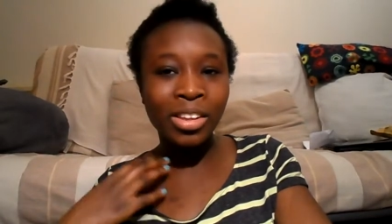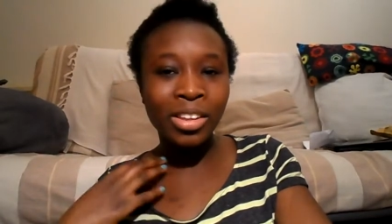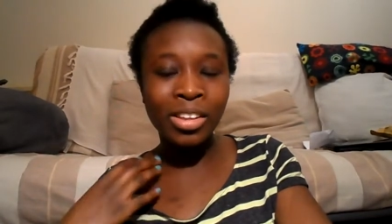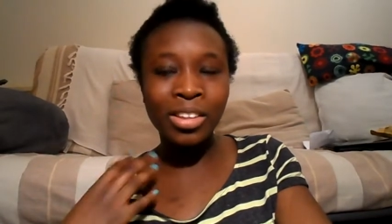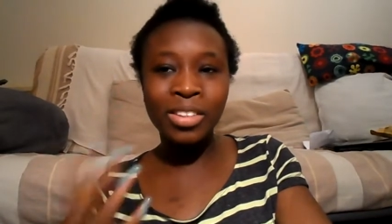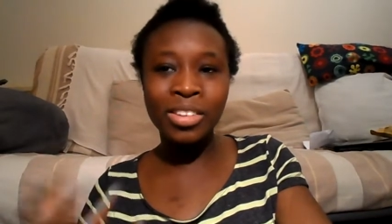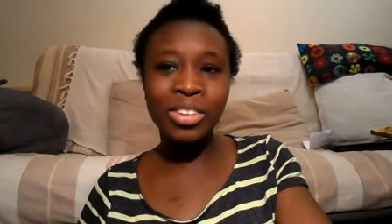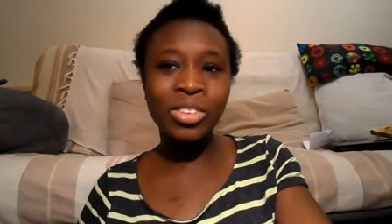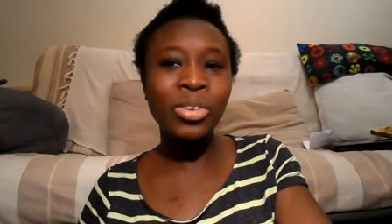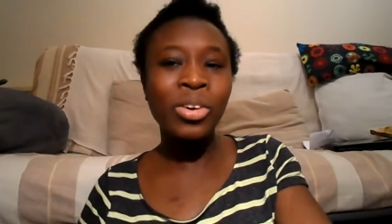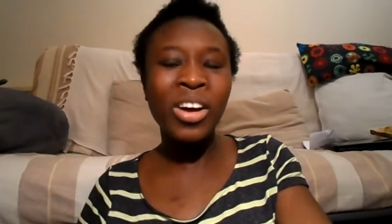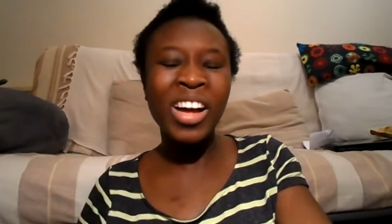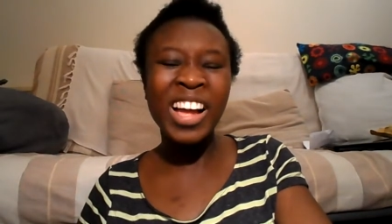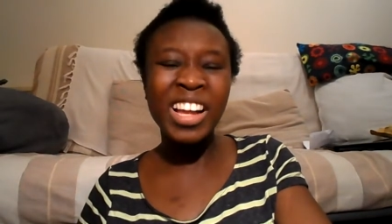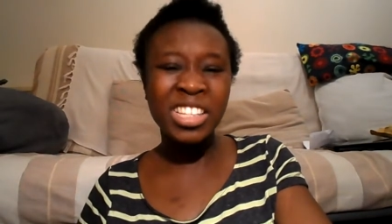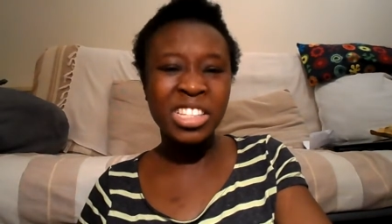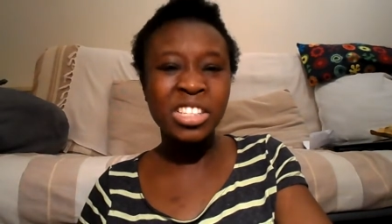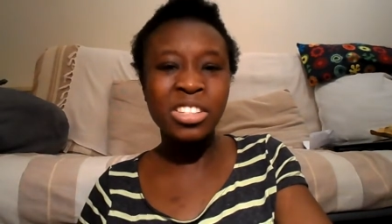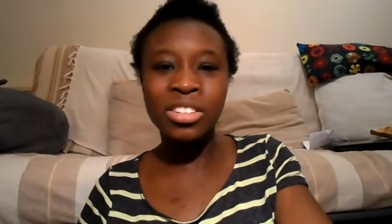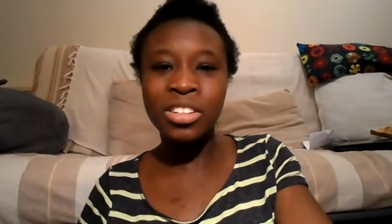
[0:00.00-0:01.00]
eh, you're
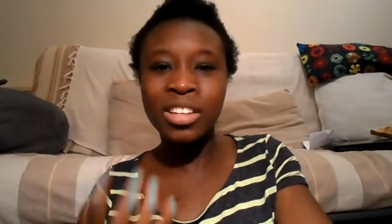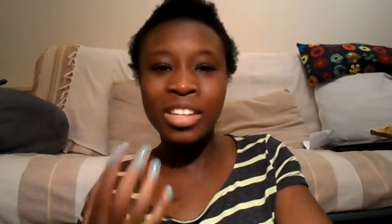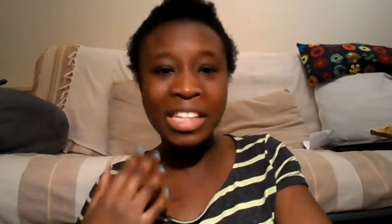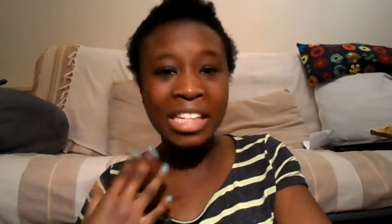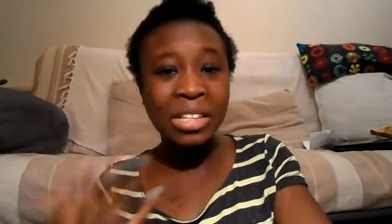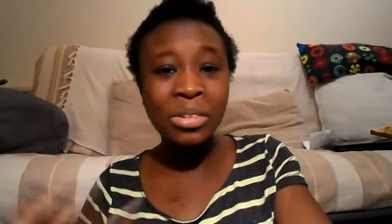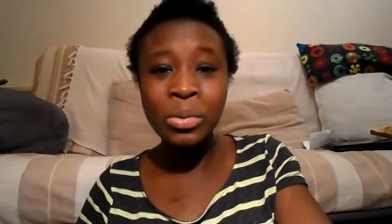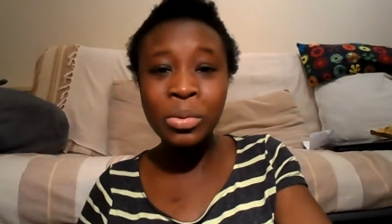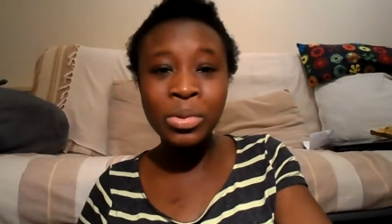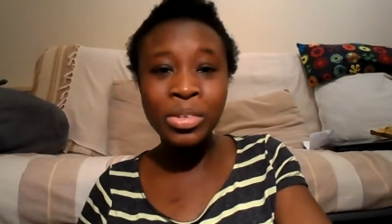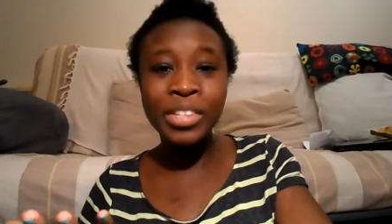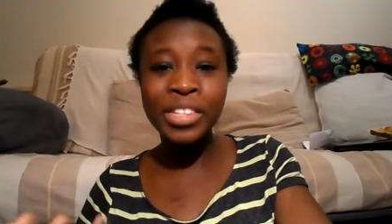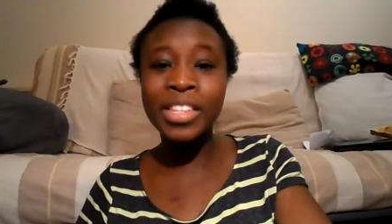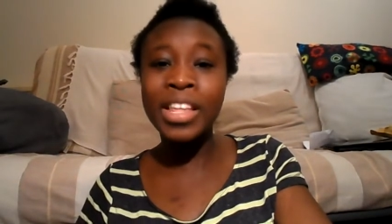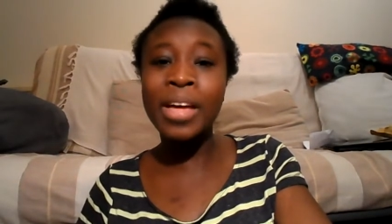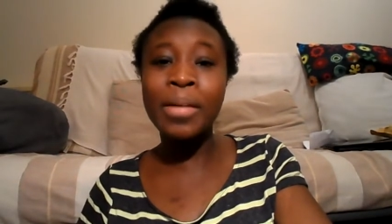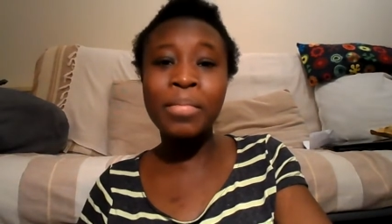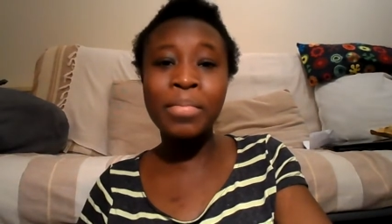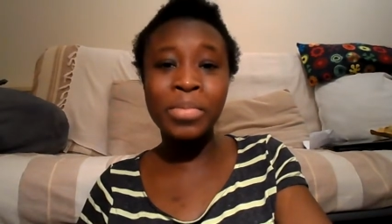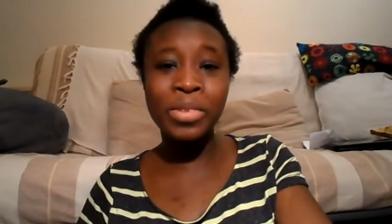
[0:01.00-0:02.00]
actually equal to
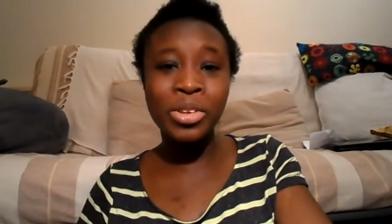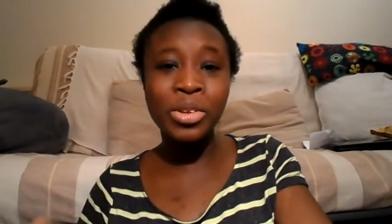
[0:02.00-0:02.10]
them.